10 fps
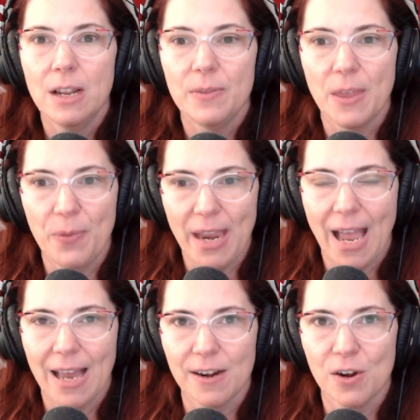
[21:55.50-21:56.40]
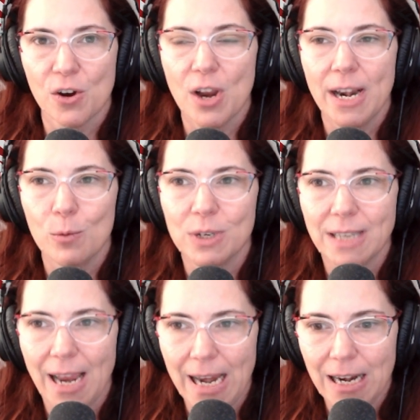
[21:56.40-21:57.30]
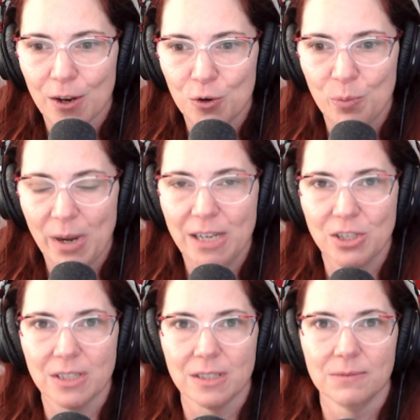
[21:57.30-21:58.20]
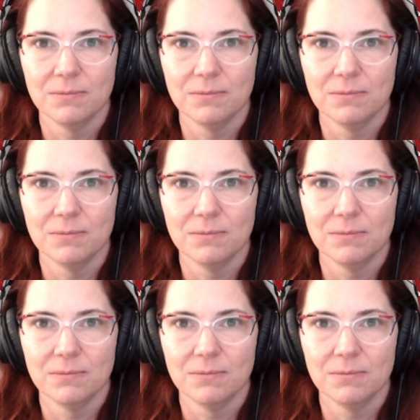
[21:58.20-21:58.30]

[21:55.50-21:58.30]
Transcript: that they had on her, and it was 800 pages.